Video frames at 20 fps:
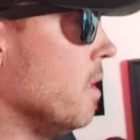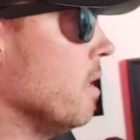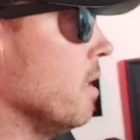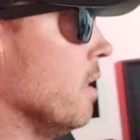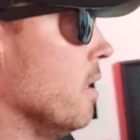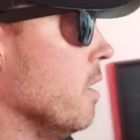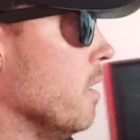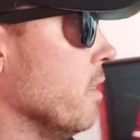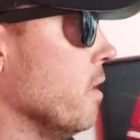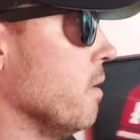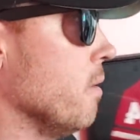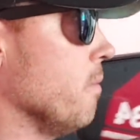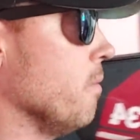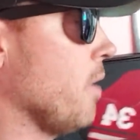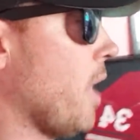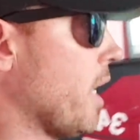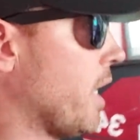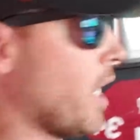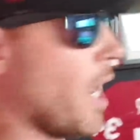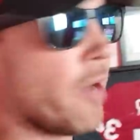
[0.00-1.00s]

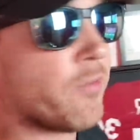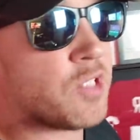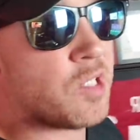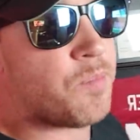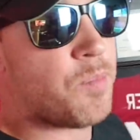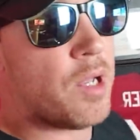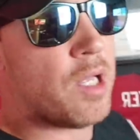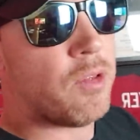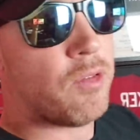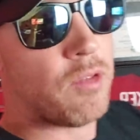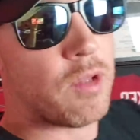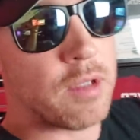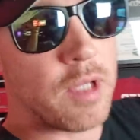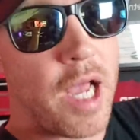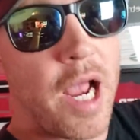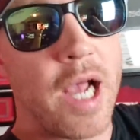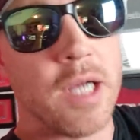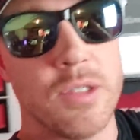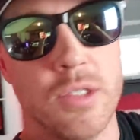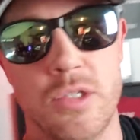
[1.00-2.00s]
like I've spent the
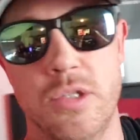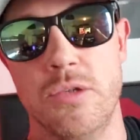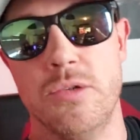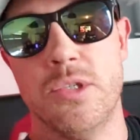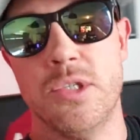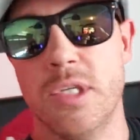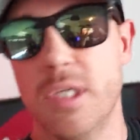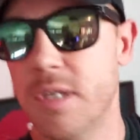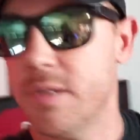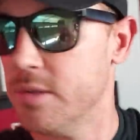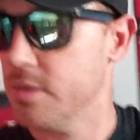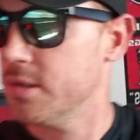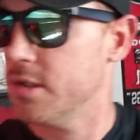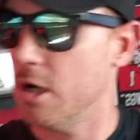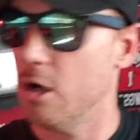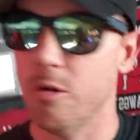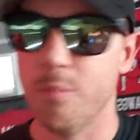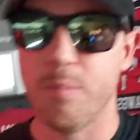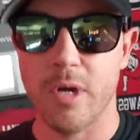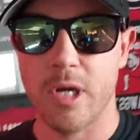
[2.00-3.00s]
last two seasons
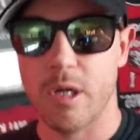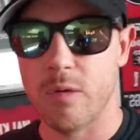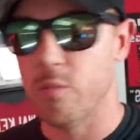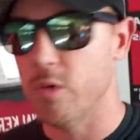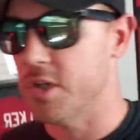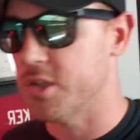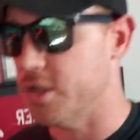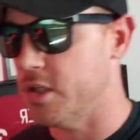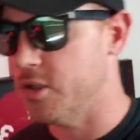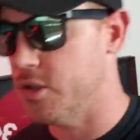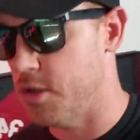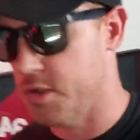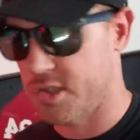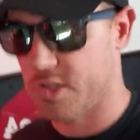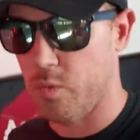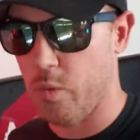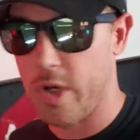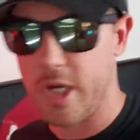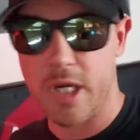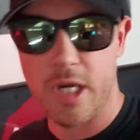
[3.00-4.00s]
hoping and wishing, just
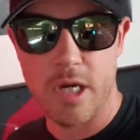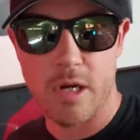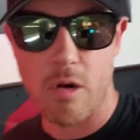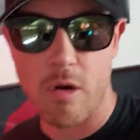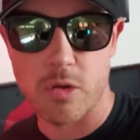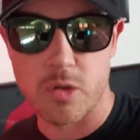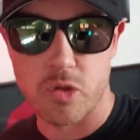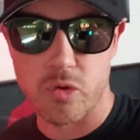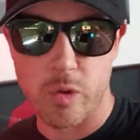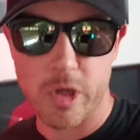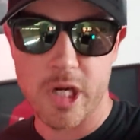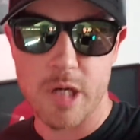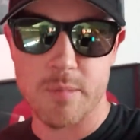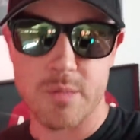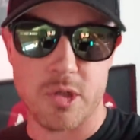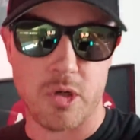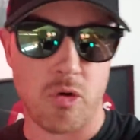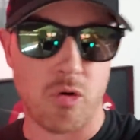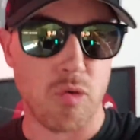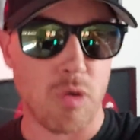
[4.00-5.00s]
so we can get our
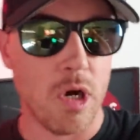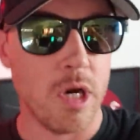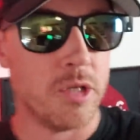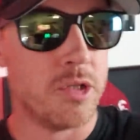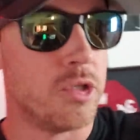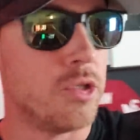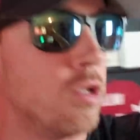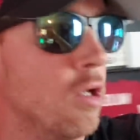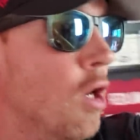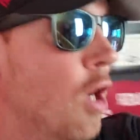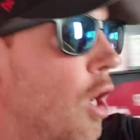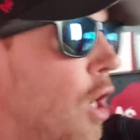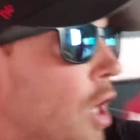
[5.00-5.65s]
dreams crushed